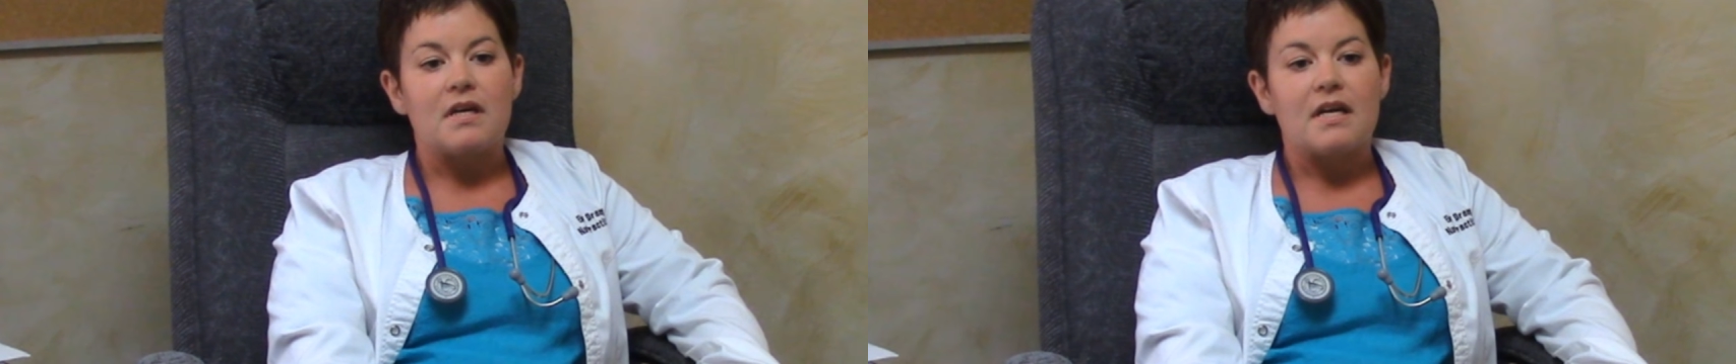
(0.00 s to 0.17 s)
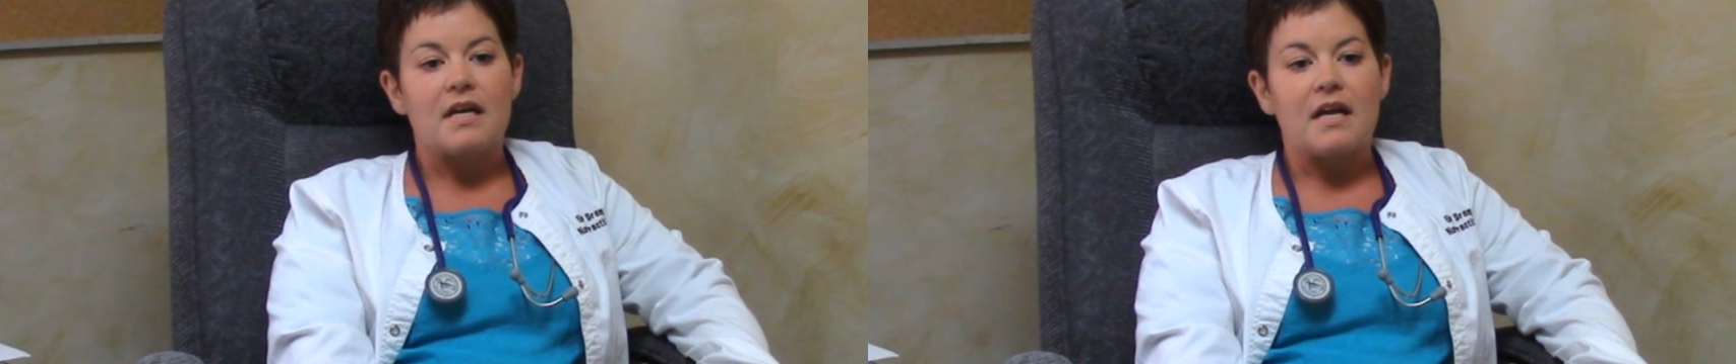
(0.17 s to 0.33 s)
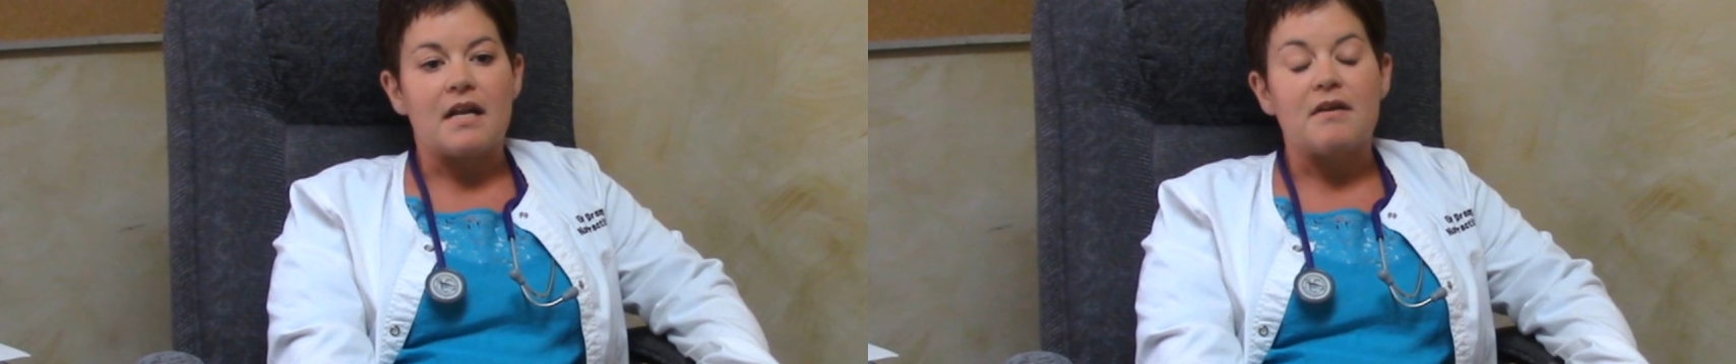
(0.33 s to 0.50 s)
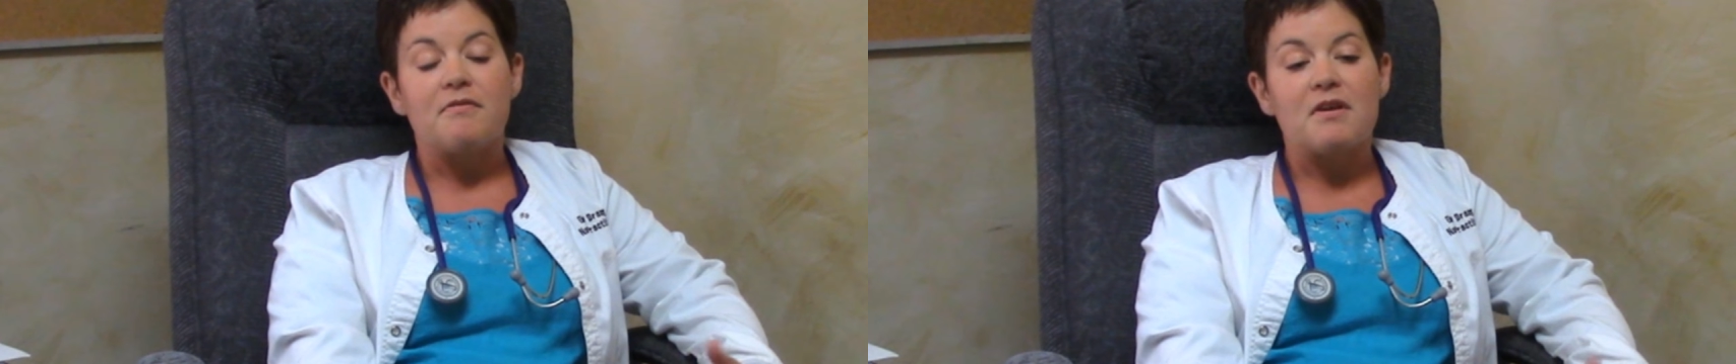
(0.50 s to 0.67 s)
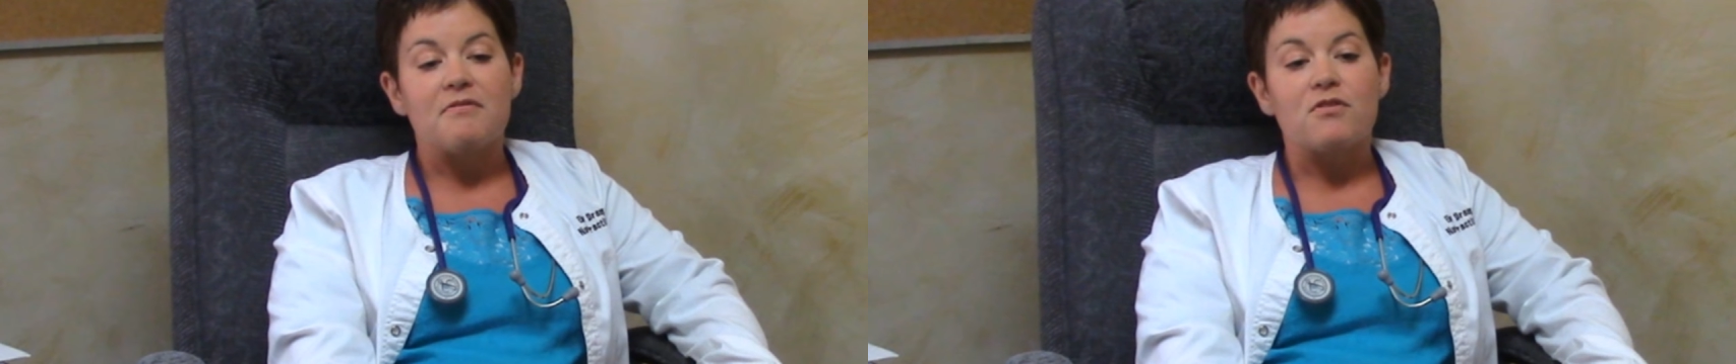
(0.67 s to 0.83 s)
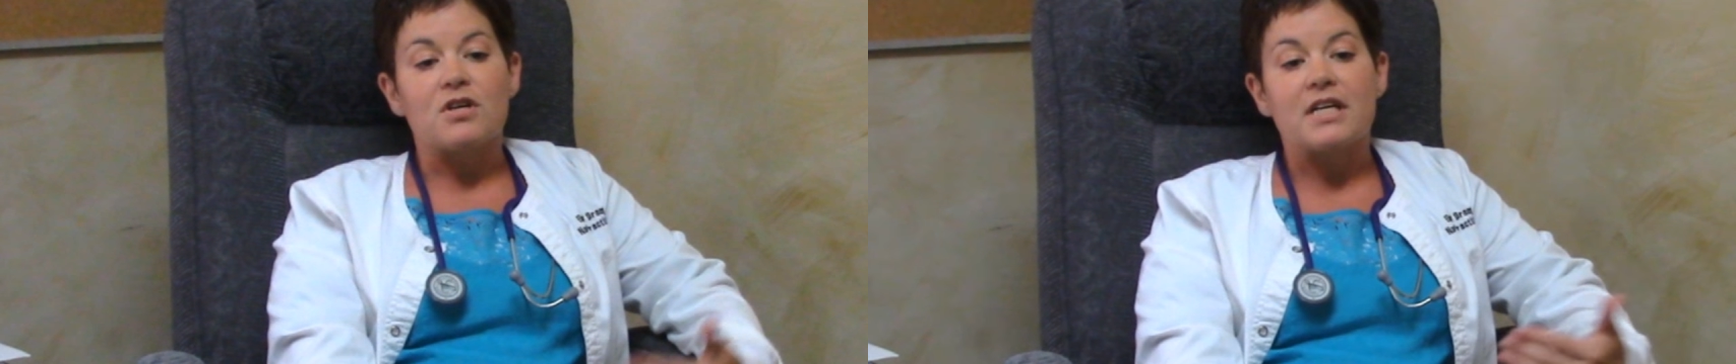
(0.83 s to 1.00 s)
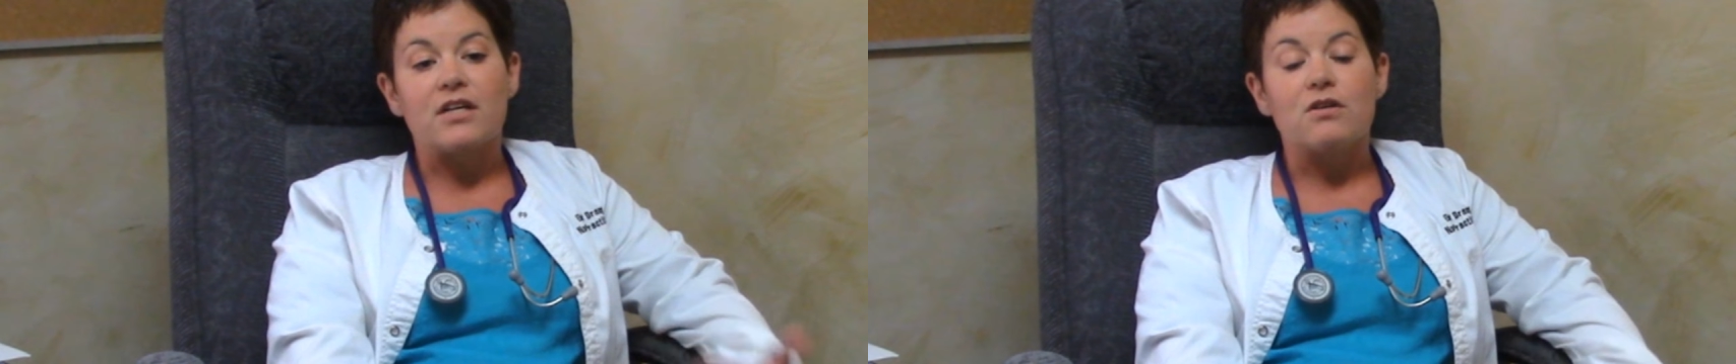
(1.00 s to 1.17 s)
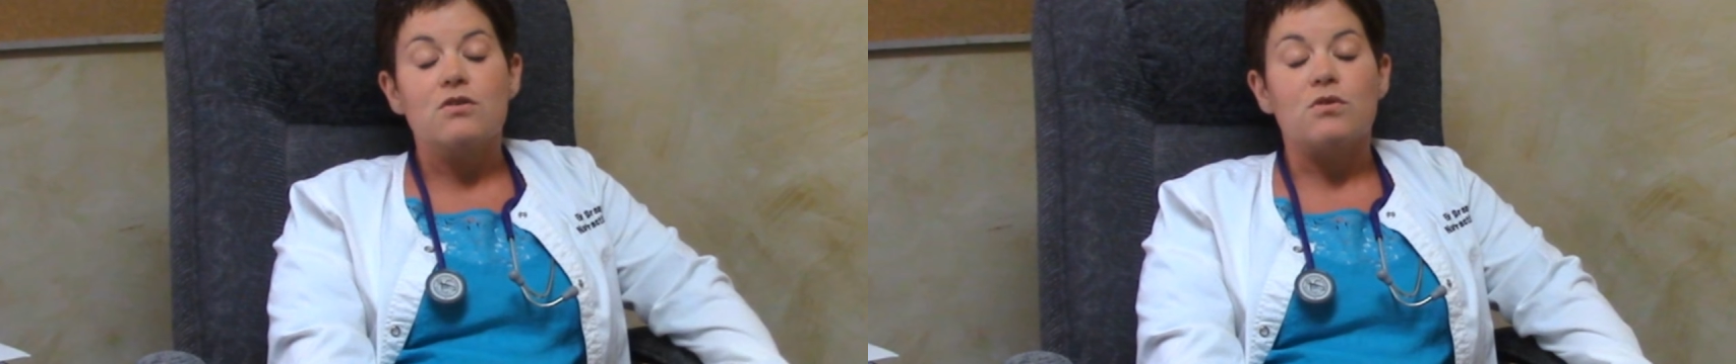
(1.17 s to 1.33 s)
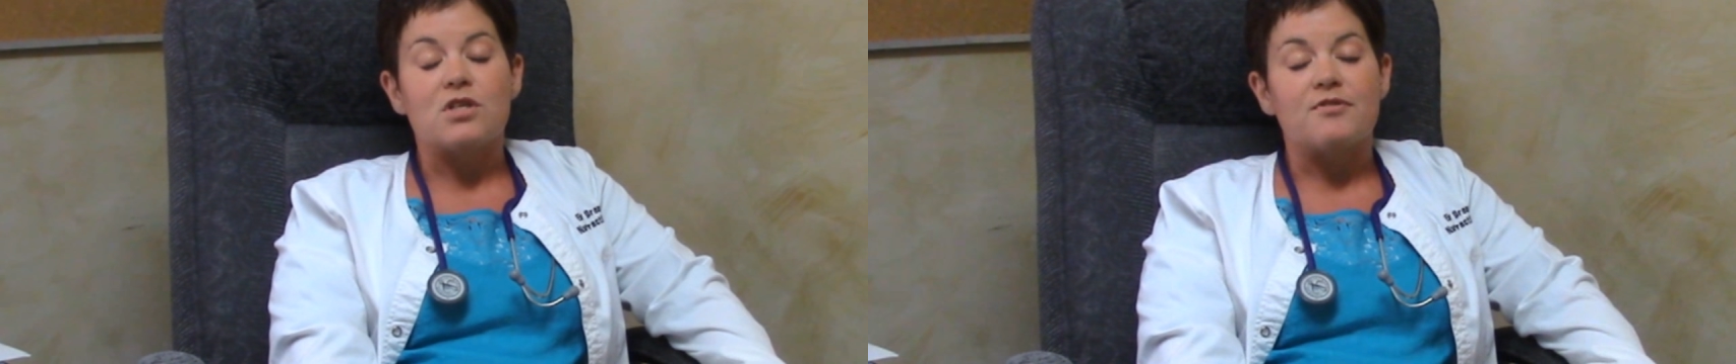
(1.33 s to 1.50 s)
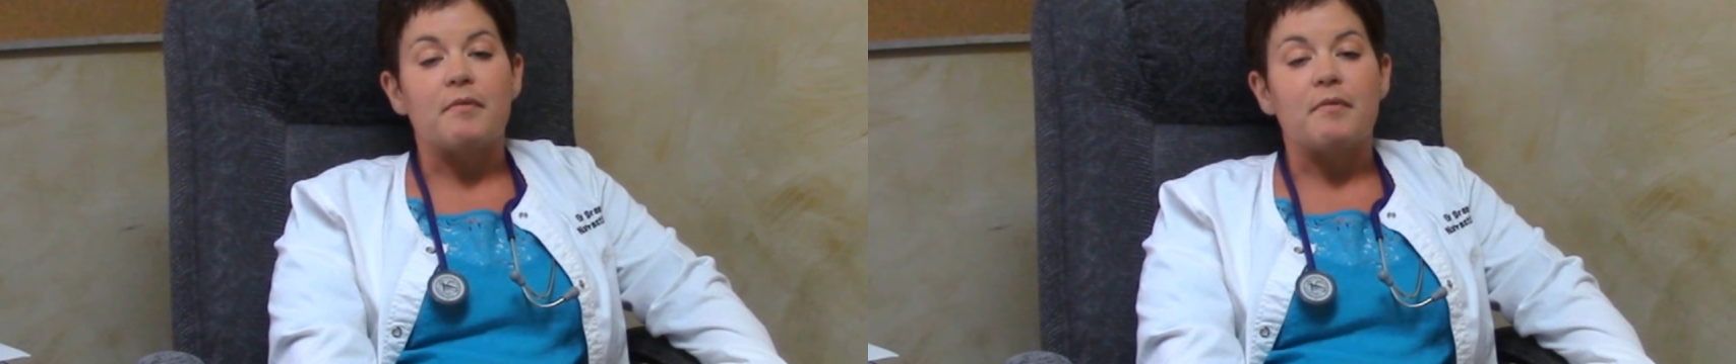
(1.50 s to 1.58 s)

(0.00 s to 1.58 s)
and if they're geared towards